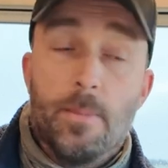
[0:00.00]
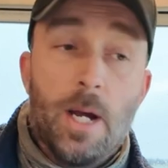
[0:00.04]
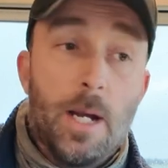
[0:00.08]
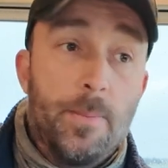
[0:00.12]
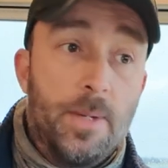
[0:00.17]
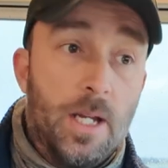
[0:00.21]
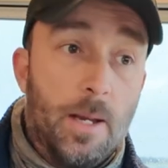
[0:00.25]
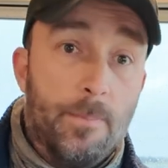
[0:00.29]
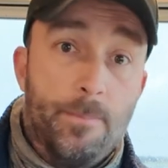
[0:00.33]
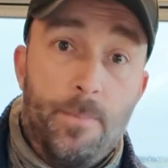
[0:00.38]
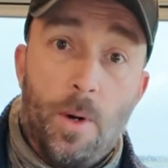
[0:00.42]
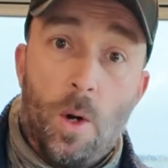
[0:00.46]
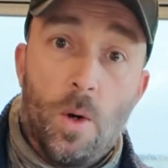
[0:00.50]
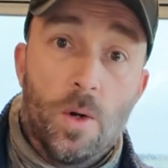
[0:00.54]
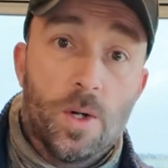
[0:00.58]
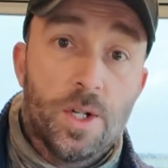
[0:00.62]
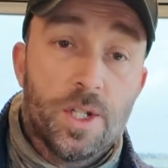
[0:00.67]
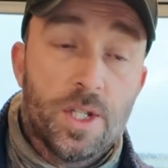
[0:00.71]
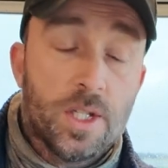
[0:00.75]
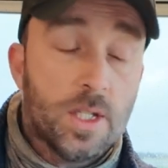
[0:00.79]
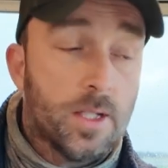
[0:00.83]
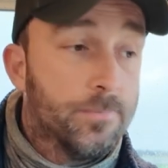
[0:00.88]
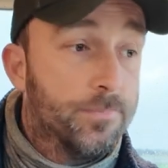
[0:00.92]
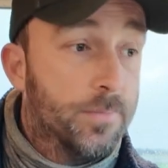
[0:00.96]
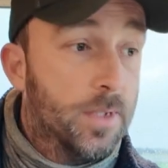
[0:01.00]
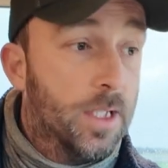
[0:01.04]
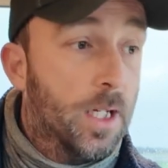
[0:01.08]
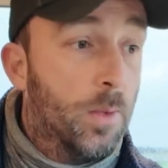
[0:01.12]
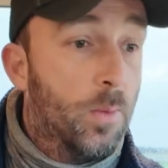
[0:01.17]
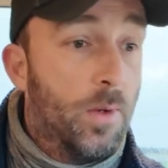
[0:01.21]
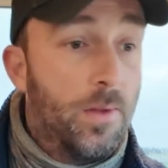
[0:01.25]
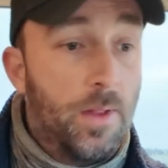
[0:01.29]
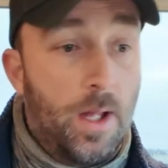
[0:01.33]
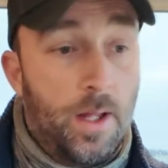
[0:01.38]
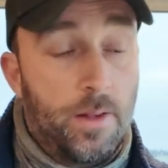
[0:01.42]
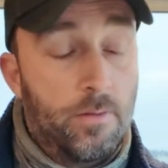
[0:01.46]
Maybe a box,
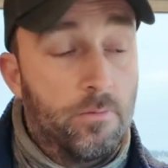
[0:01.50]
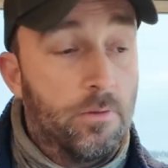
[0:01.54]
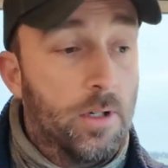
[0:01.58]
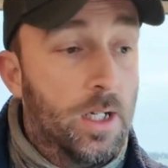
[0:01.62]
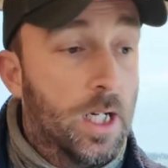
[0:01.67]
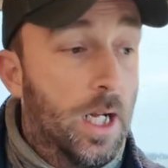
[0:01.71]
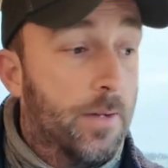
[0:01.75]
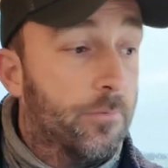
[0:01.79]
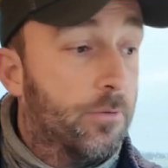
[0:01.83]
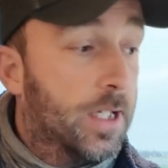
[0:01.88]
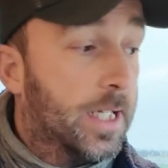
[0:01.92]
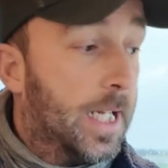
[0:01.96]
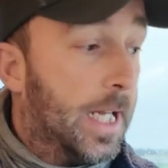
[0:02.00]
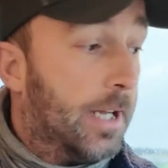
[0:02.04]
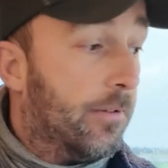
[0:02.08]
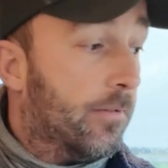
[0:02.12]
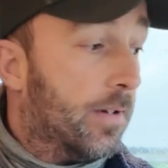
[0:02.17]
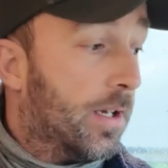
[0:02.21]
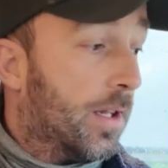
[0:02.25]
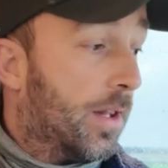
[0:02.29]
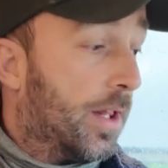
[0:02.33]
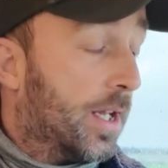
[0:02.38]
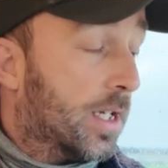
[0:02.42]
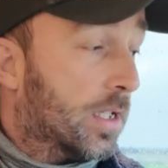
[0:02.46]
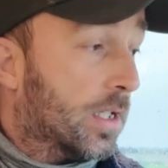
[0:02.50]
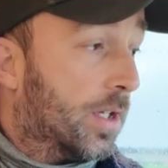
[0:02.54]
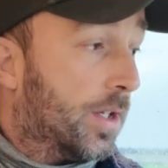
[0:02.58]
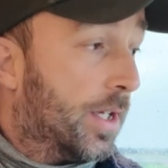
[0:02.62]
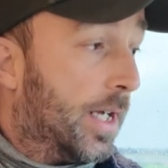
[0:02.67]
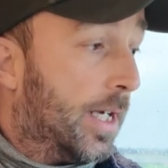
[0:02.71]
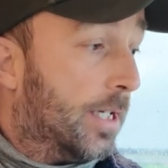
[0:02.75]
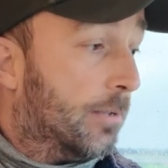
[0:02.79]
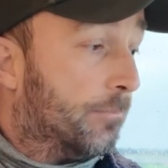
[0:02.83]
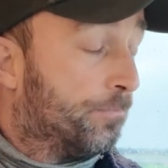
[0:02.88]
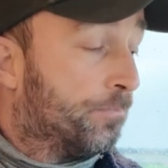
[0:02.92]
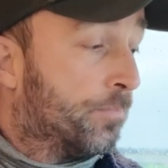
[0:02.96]
with other recovery gear and things like
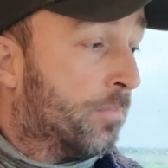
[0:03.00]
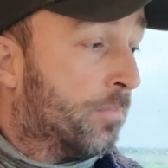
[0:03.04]
that.